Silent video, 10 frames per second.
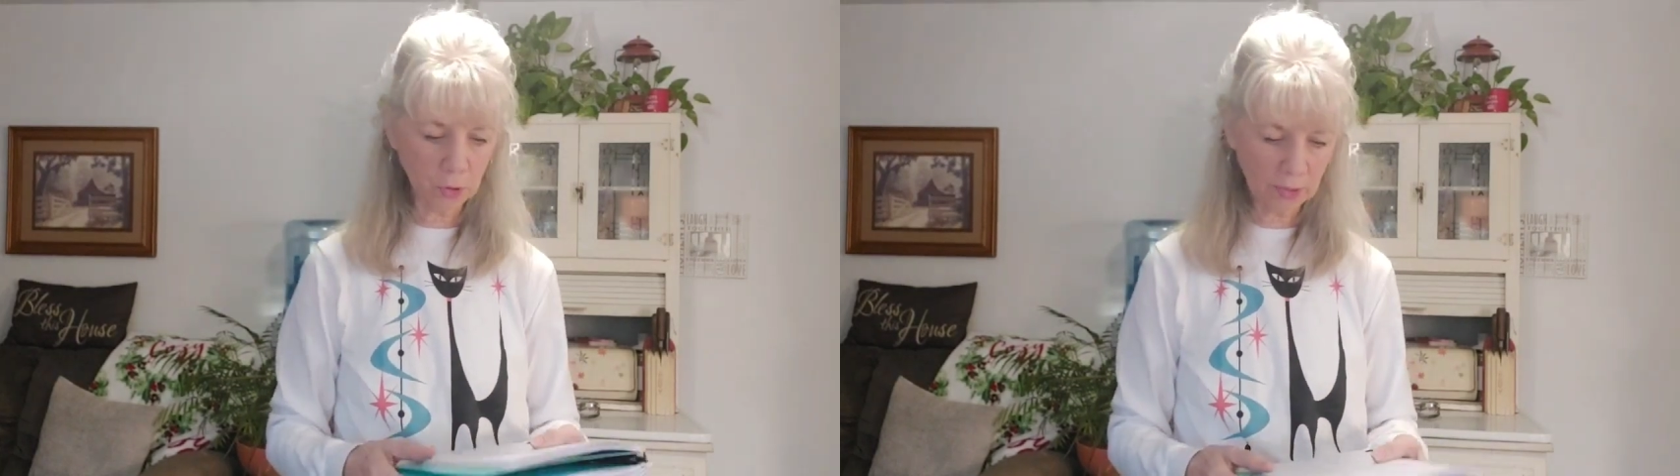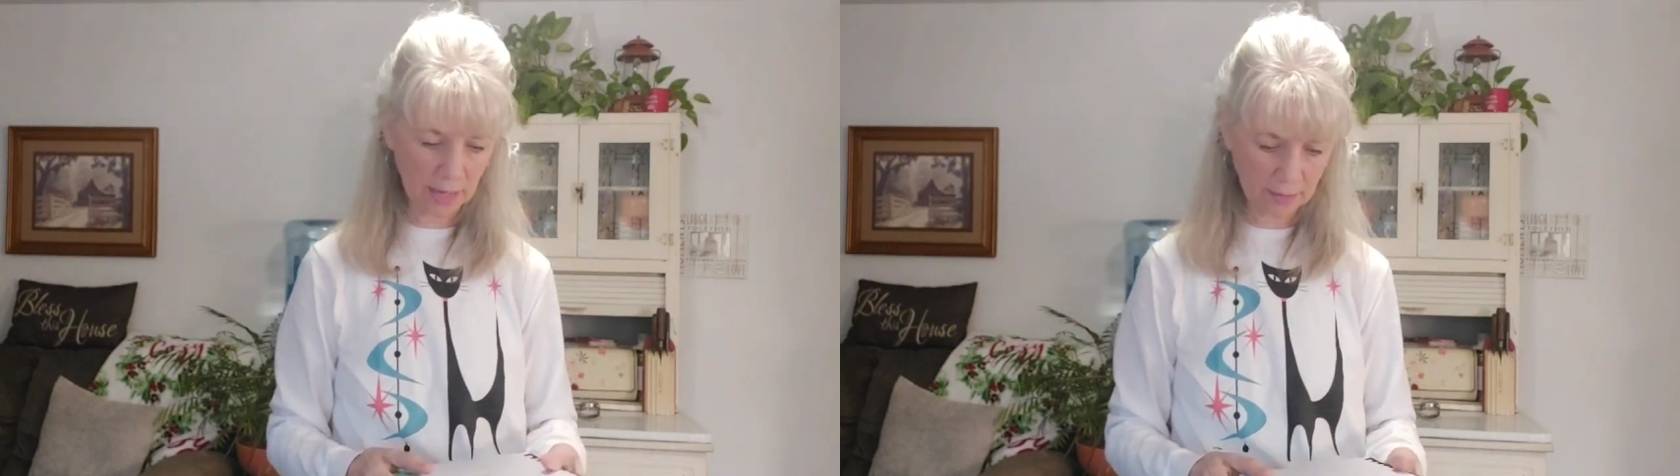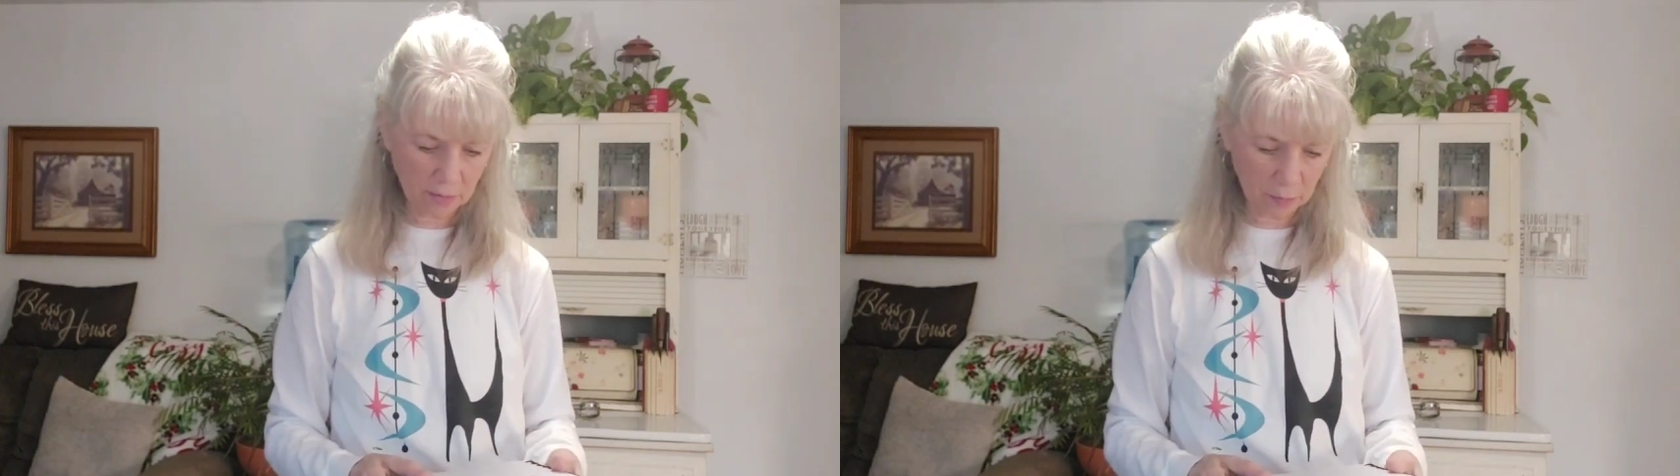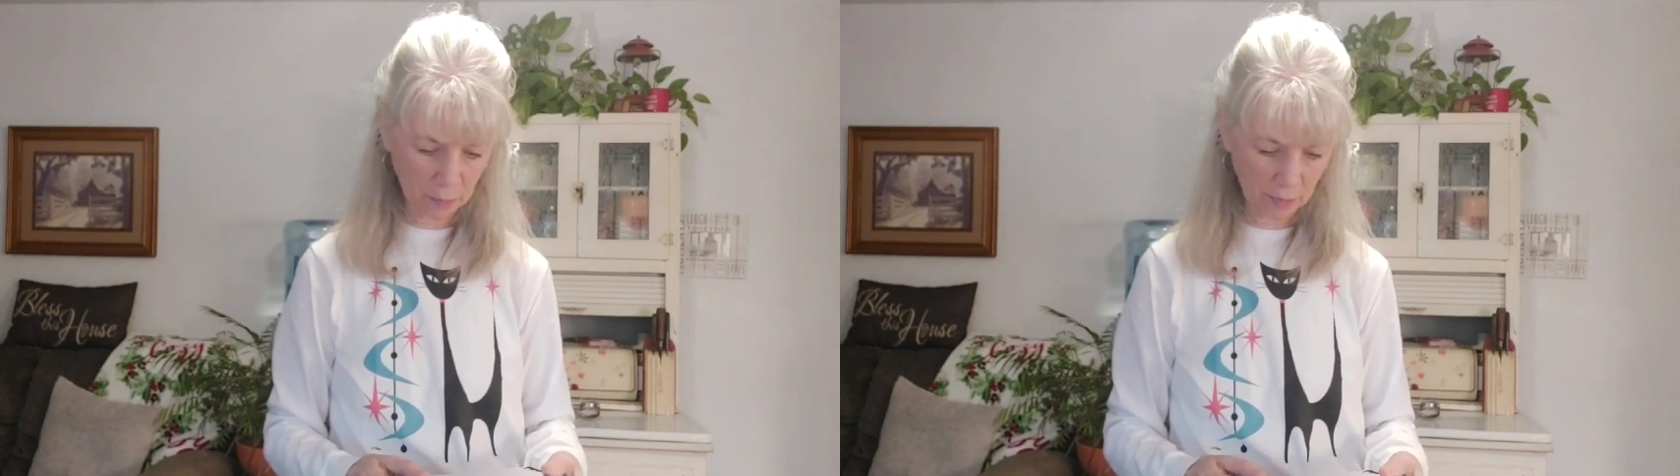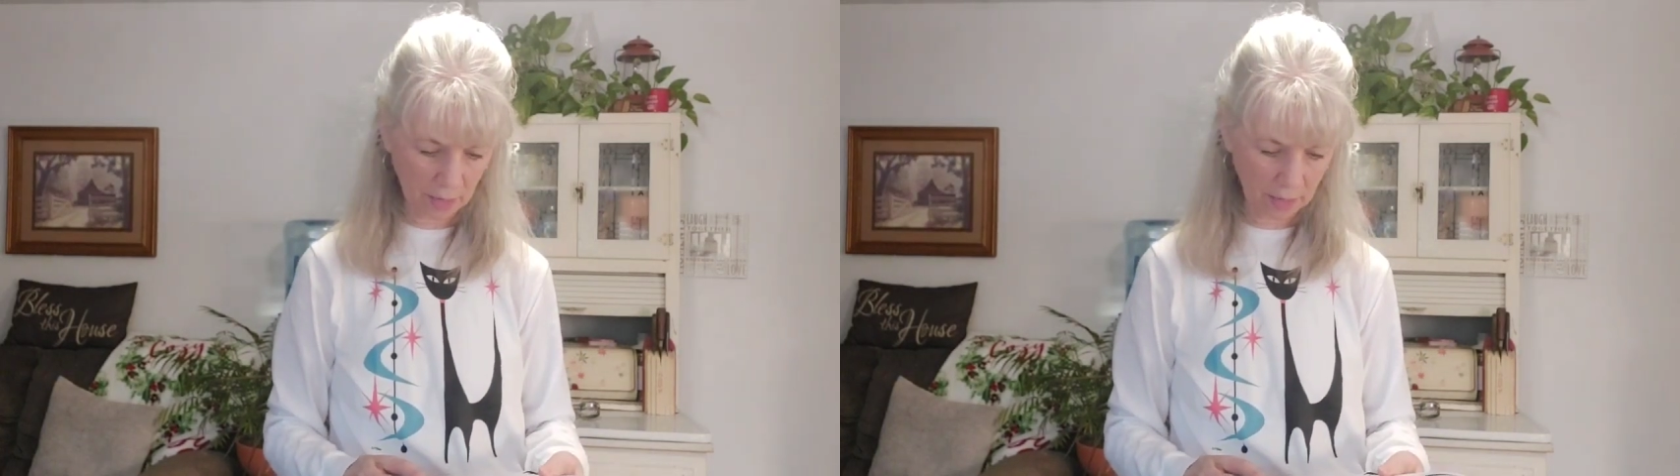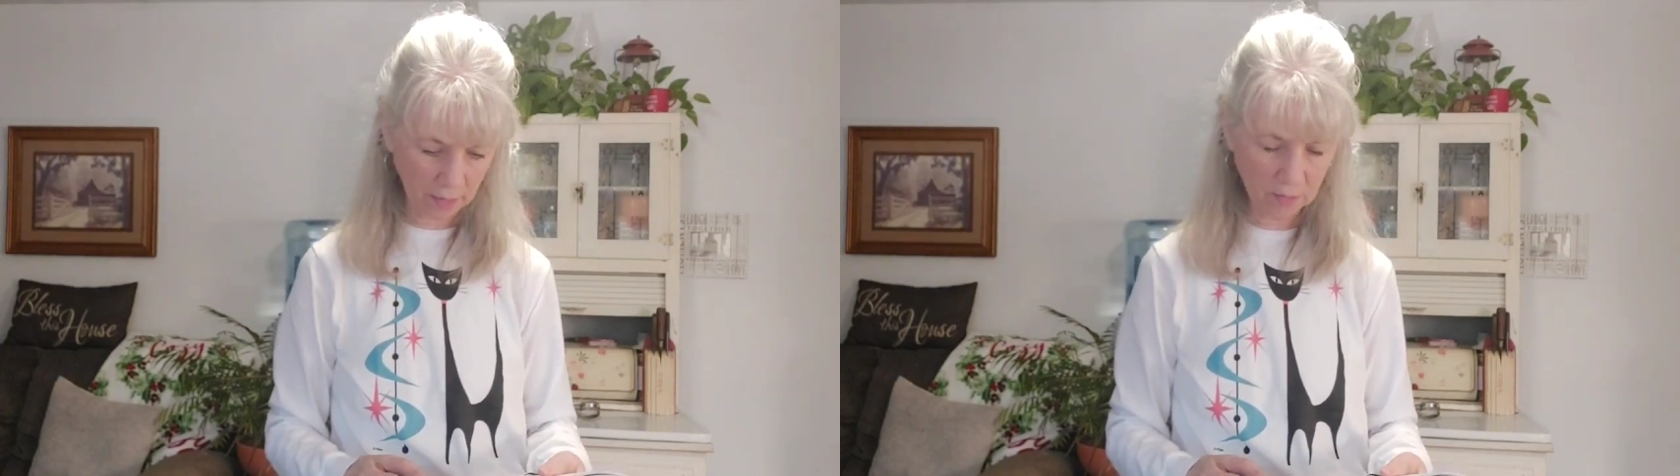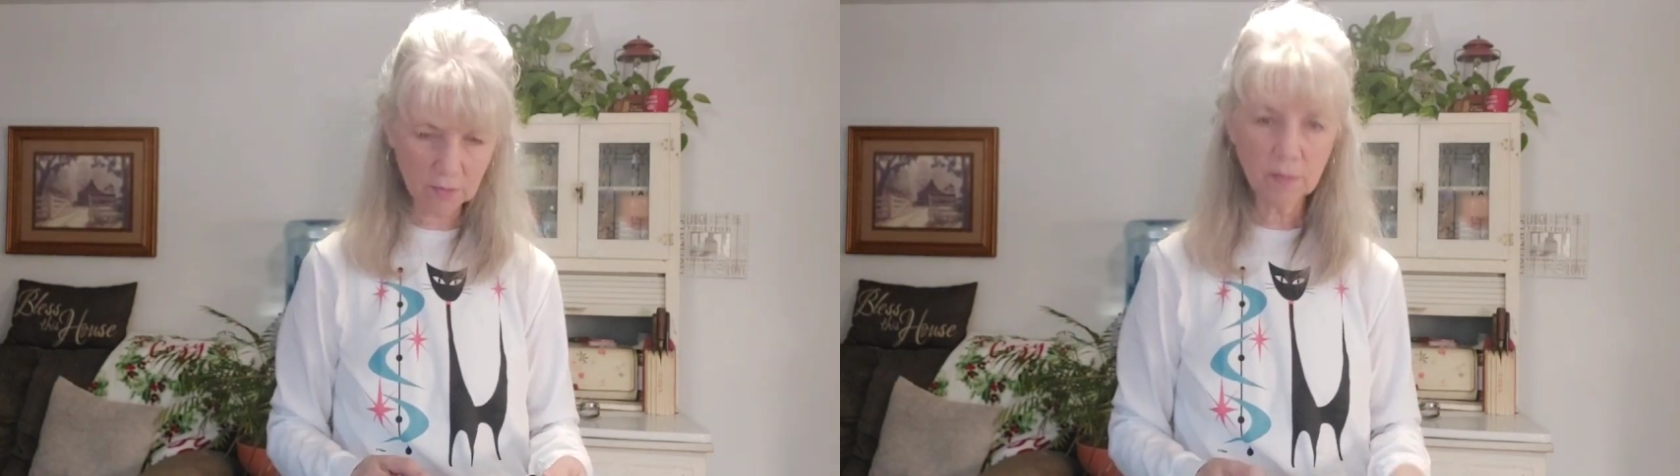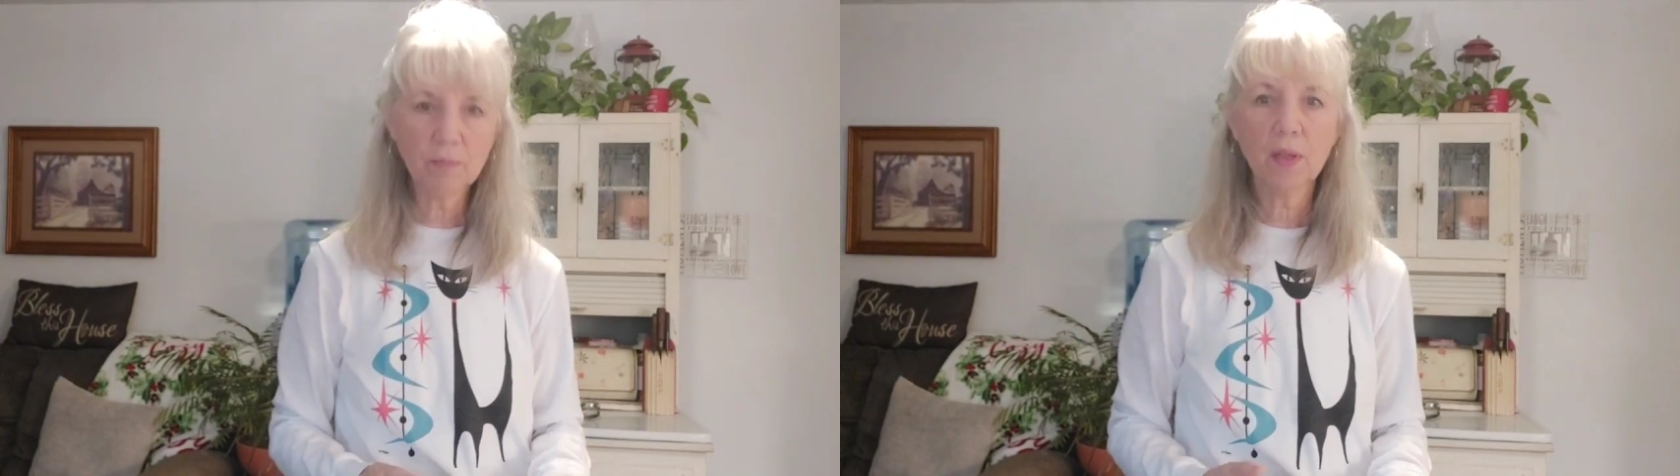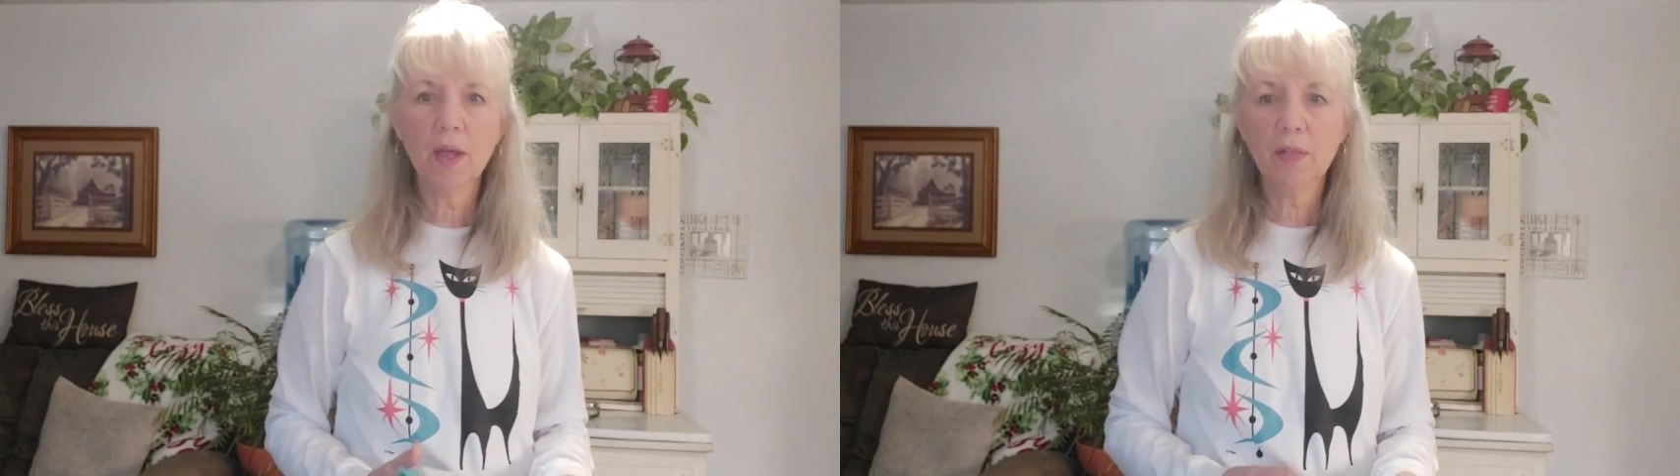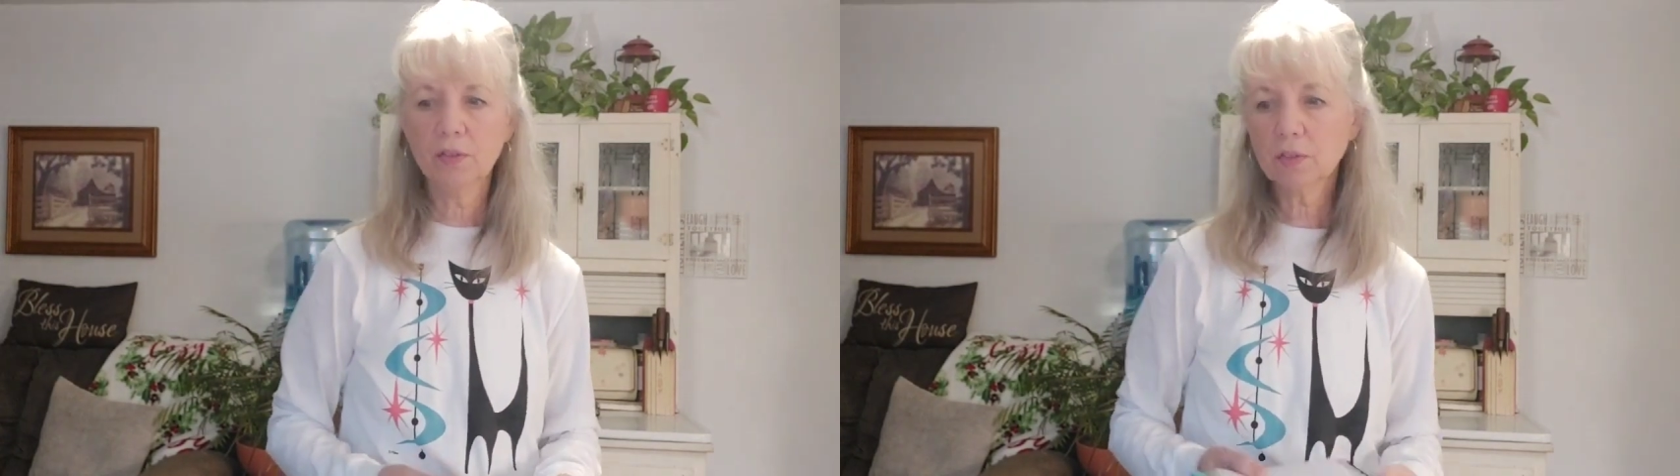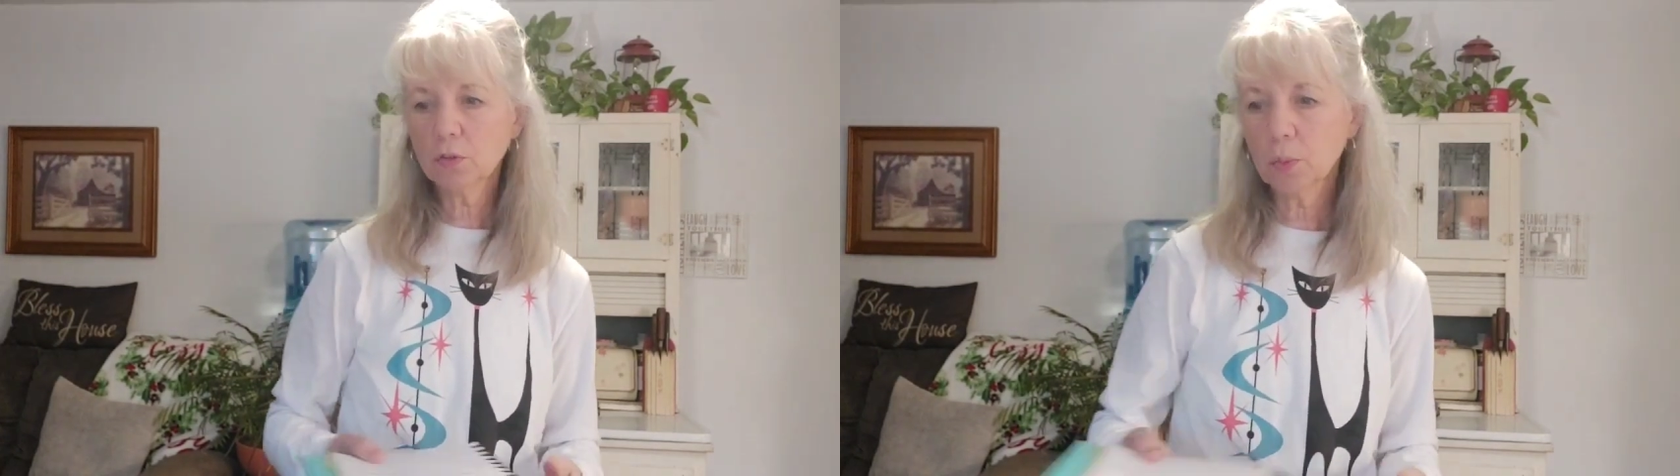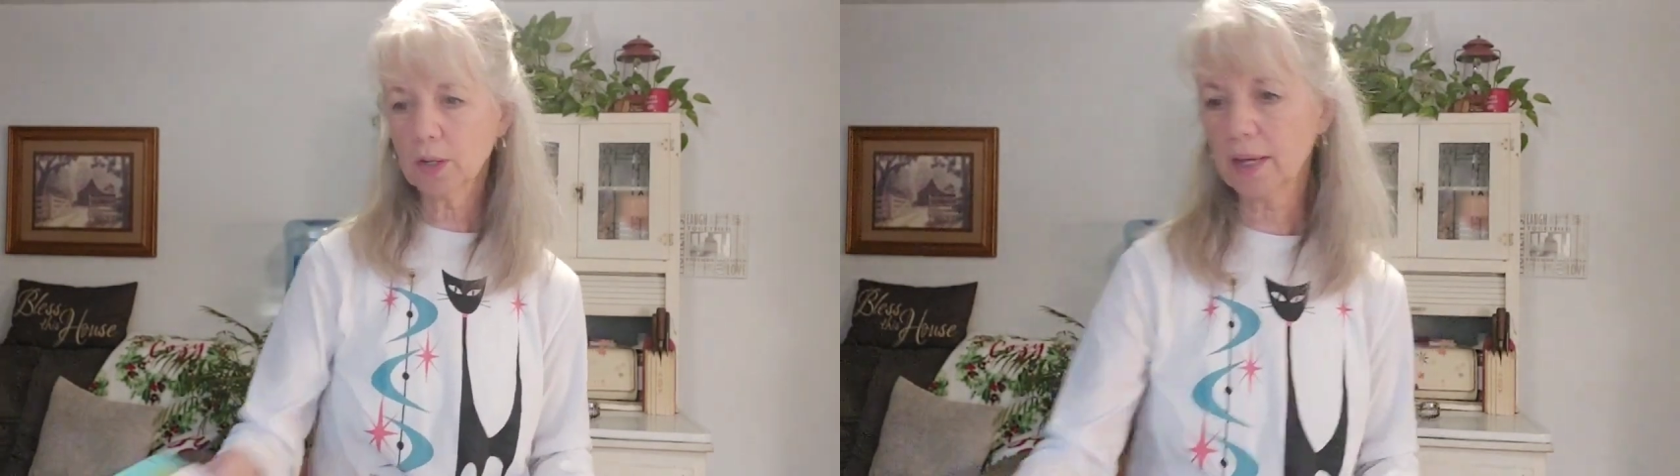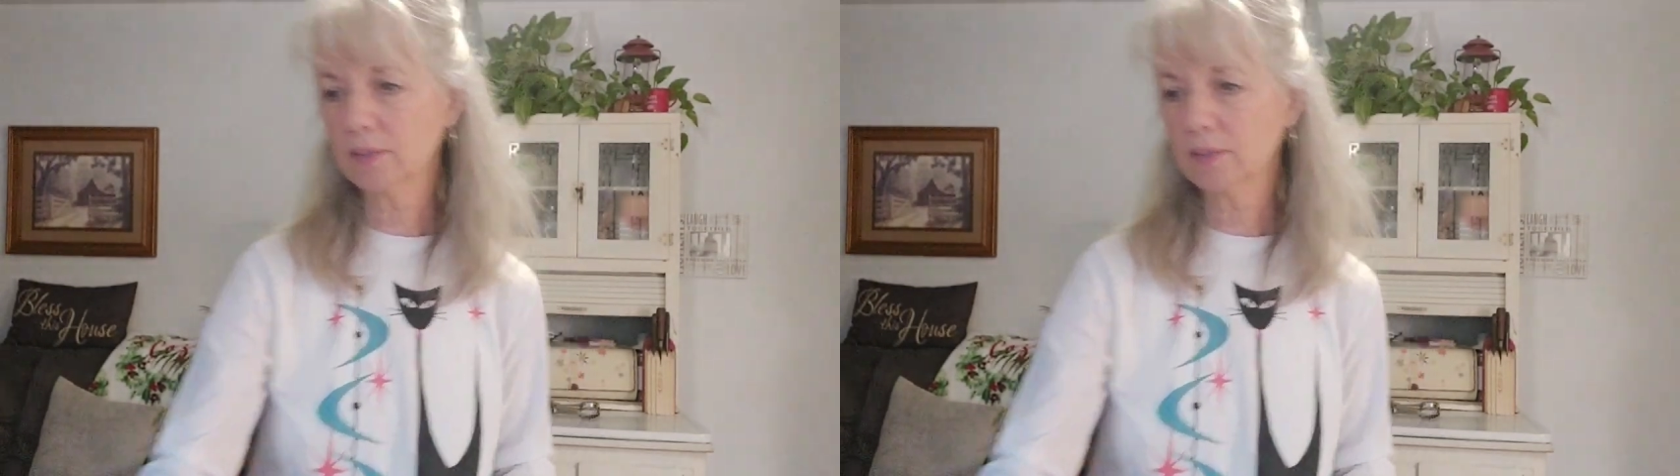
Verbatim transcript: looking at some things, this is what